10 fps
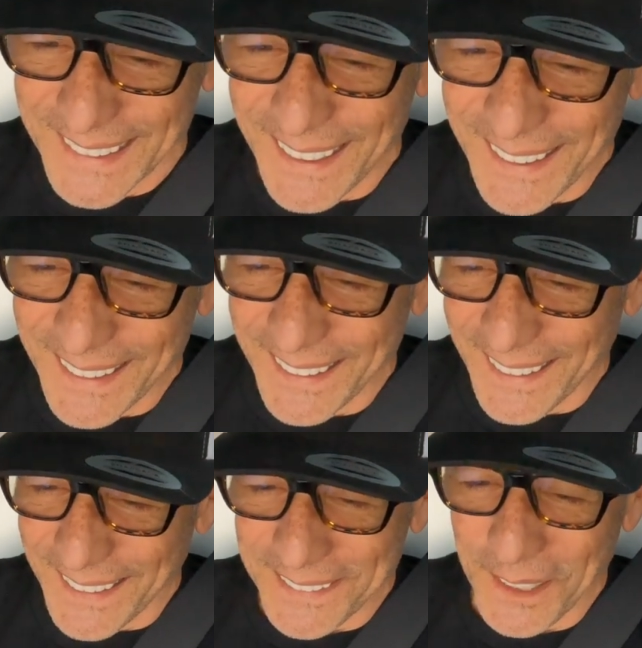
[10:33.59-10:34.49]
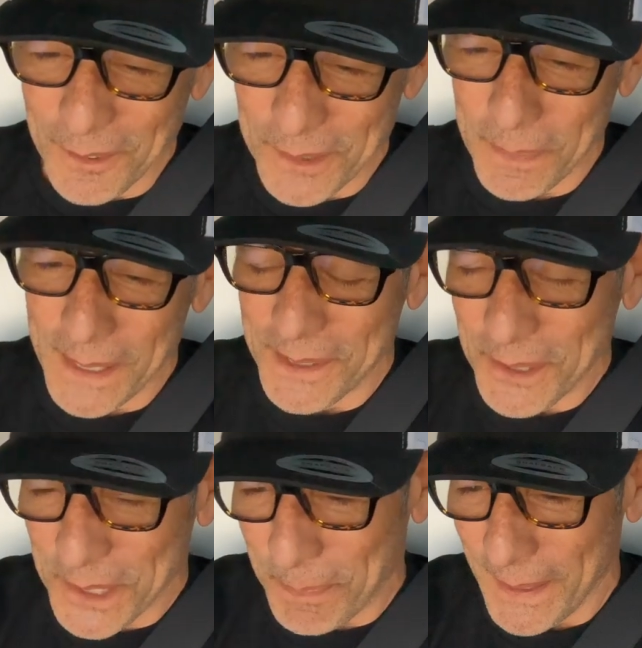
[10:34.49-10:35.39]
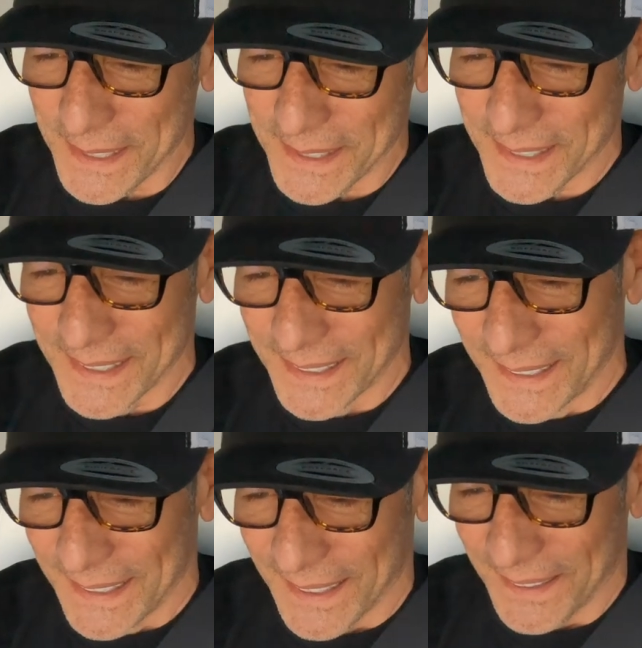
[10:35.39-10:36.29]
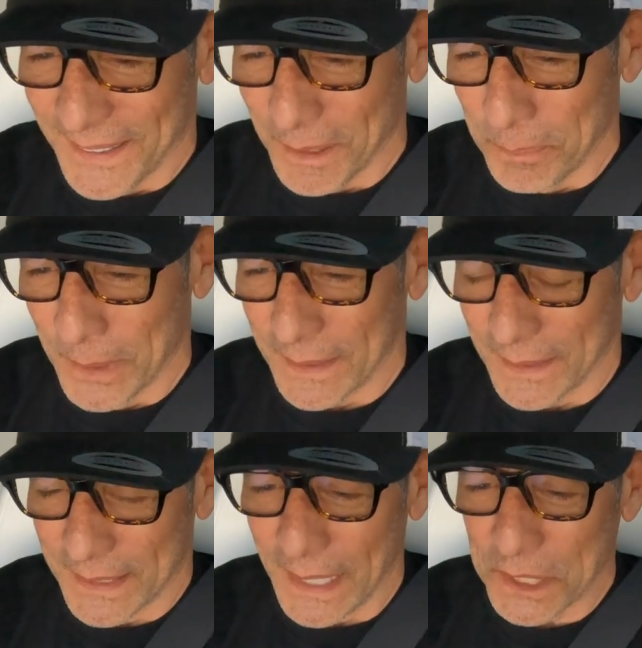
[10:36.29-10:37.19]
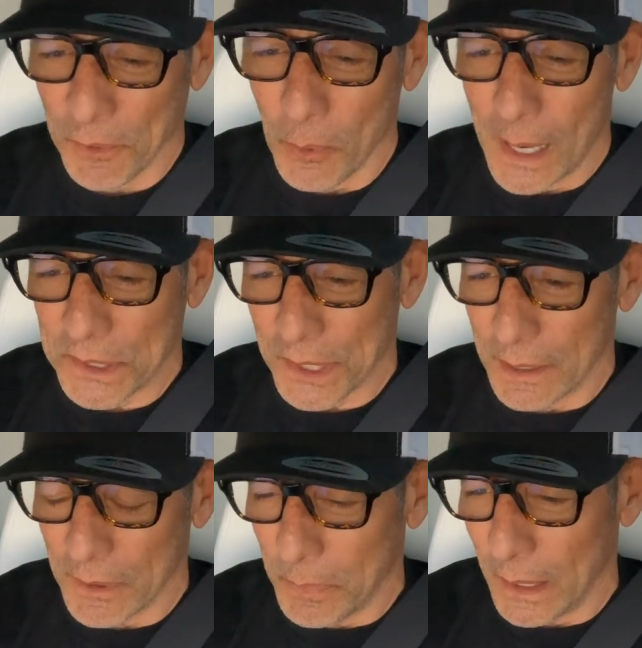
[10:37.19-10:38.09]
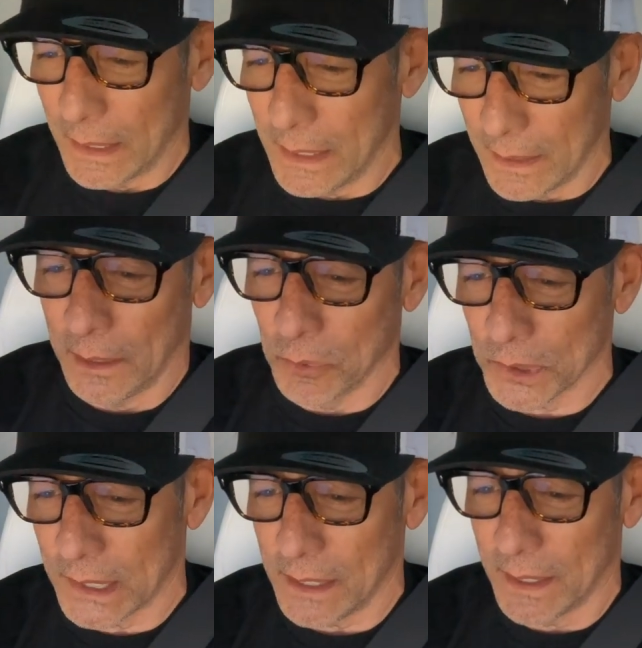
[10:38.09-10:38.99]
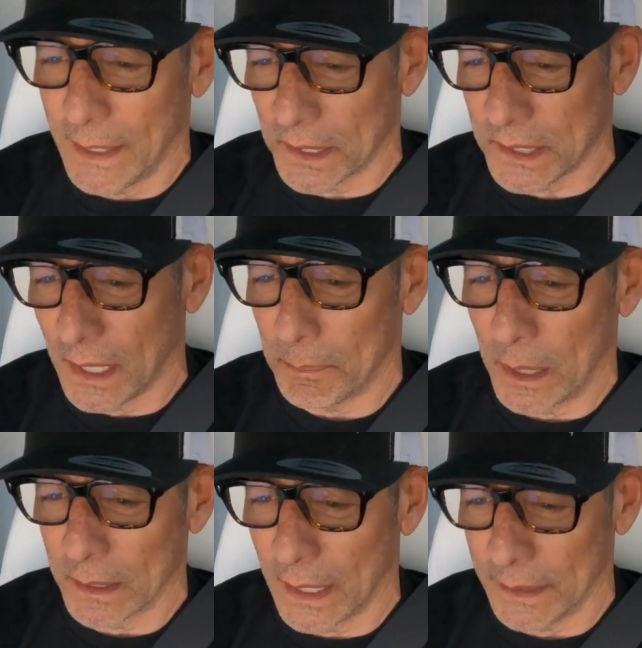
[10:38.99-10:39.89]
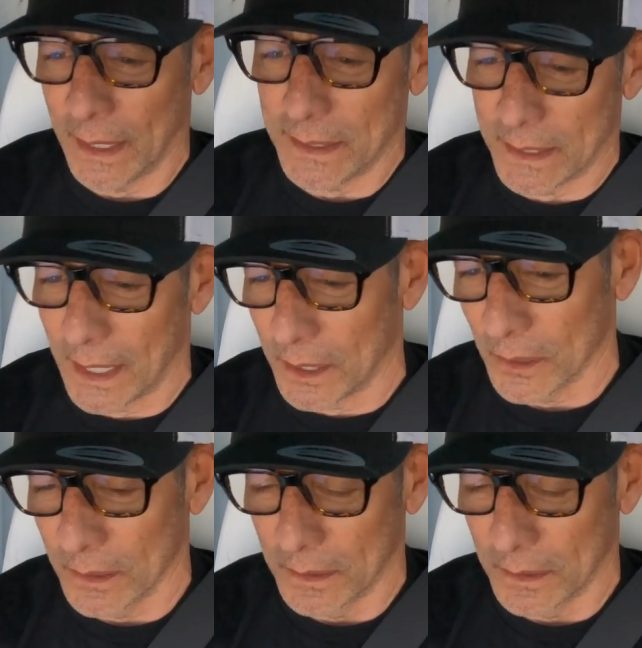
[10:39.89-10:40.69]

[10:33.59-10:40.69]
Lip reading: I'd love to be in your space. But thanks for watching, everybody, and we'll see you the next time on Late Night Dial.